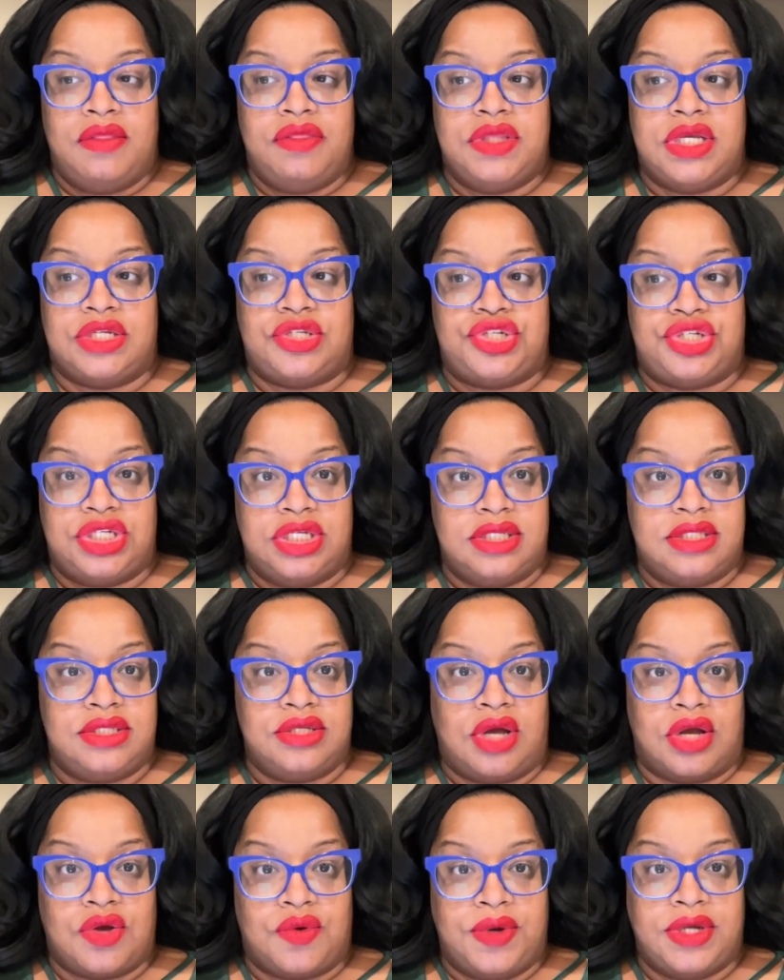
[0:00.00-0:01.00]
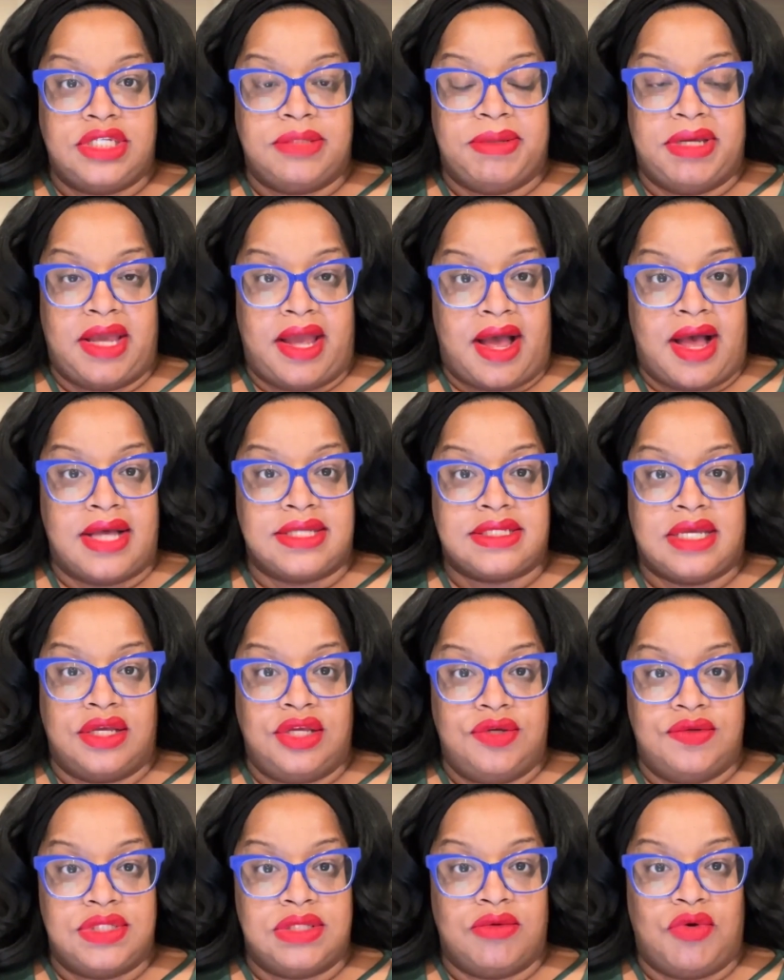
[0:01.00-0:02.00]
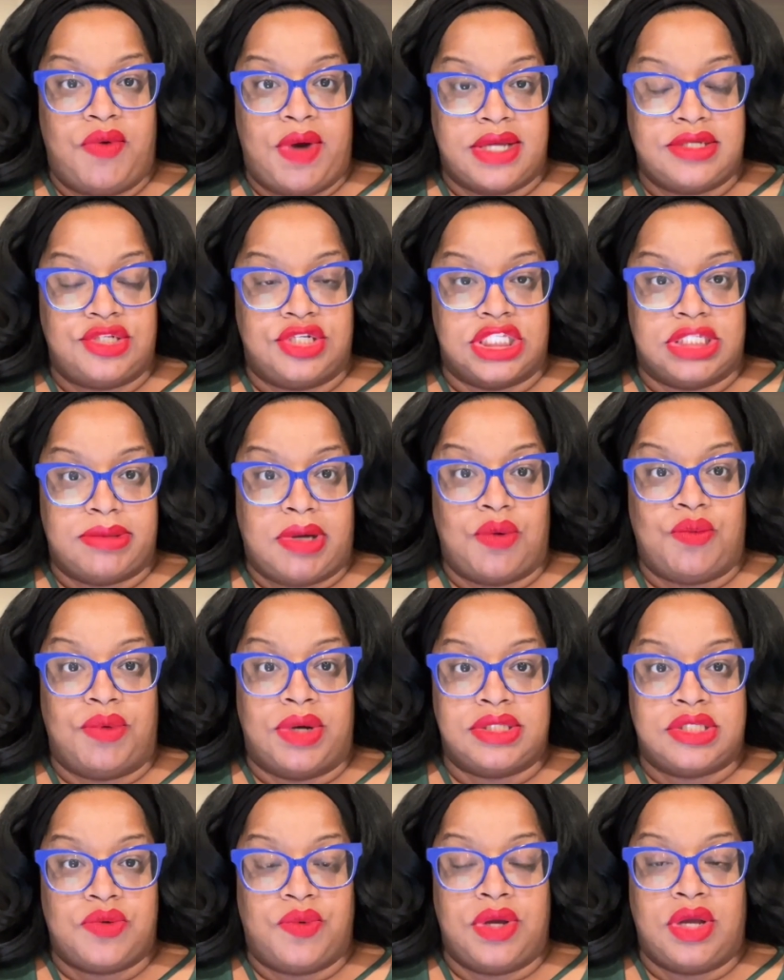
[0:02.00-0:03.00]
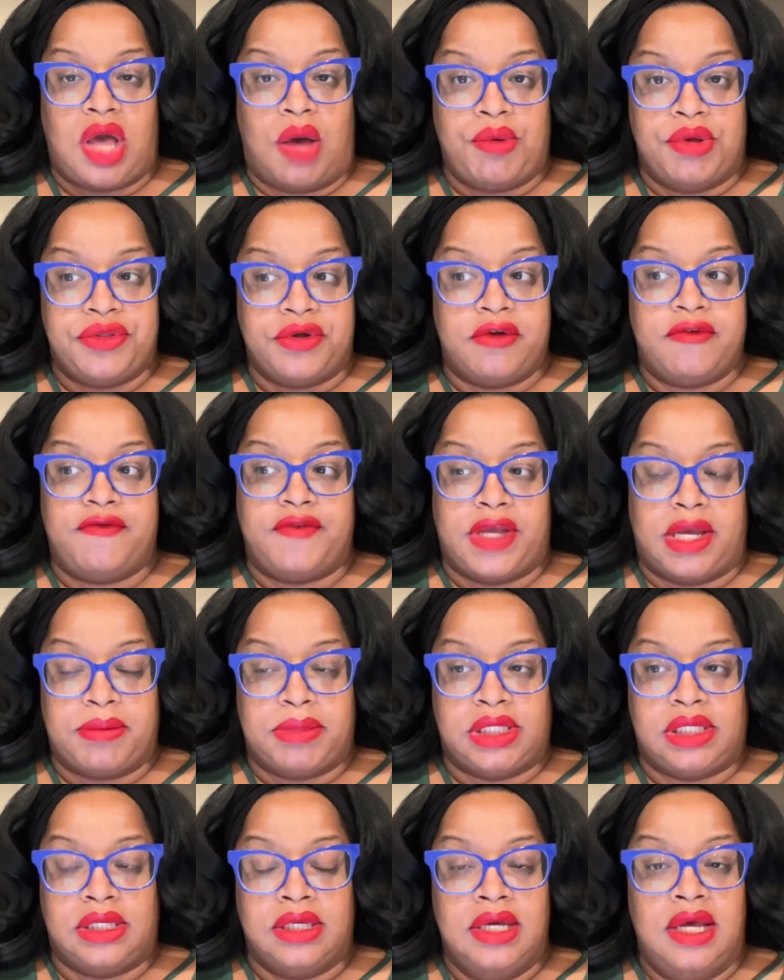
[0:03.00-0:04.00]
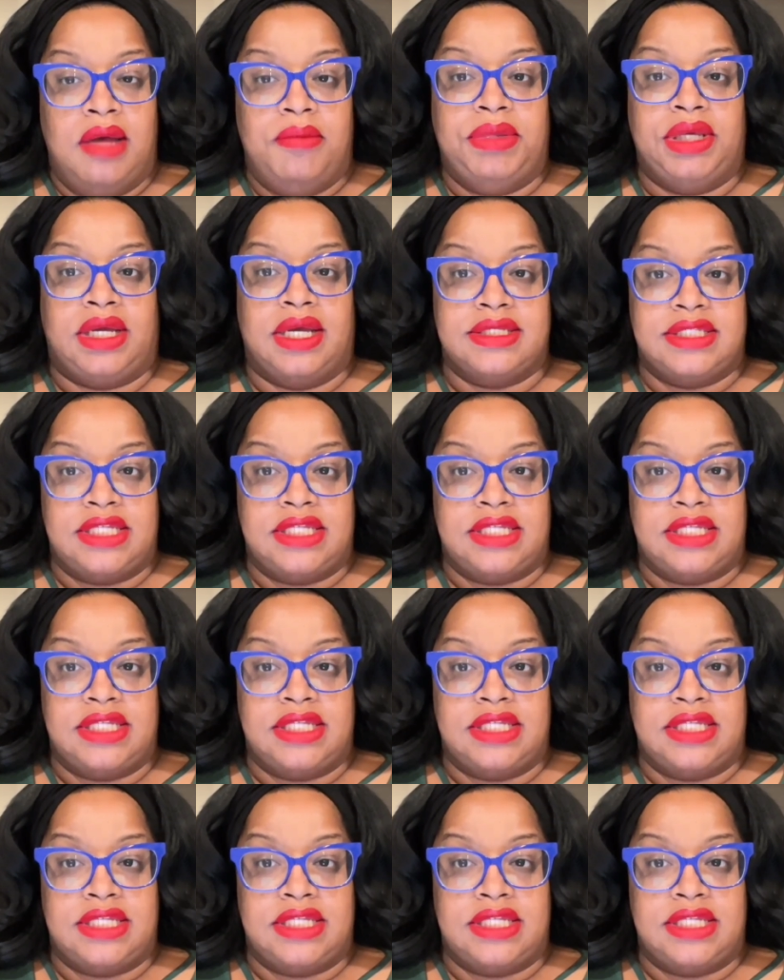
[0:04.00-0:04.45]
that she's not going to be asking you some questions about what's going on with her family, because